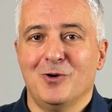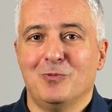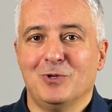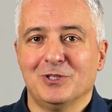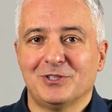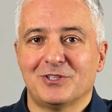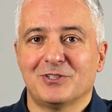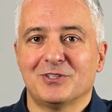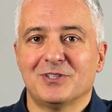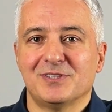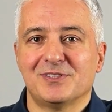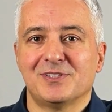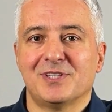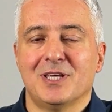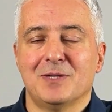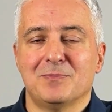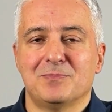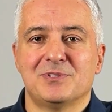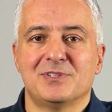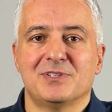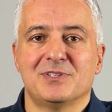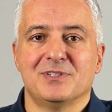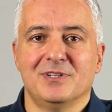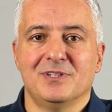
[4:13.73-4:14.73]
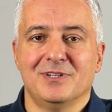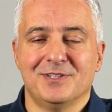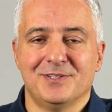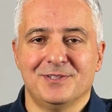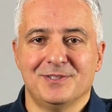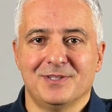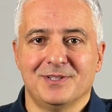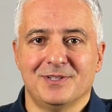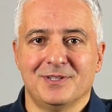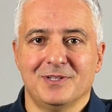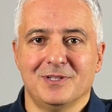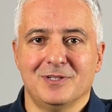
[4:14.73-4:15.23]
what are the steps
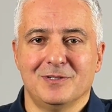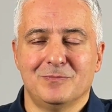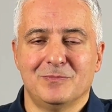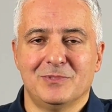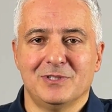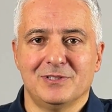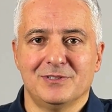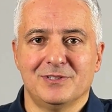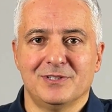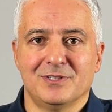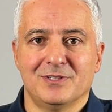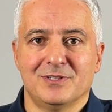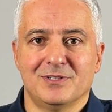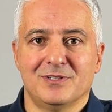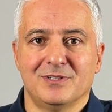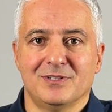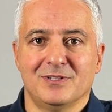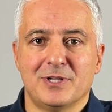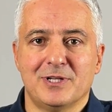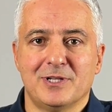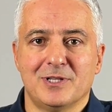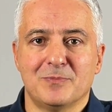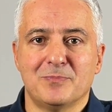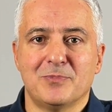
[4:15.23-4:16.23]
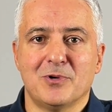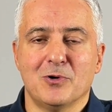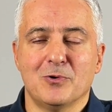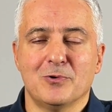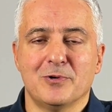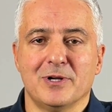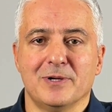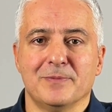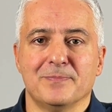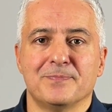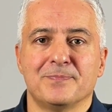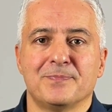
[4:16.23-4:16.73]
in building a training
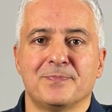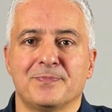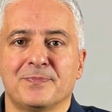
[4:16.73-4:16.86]
program.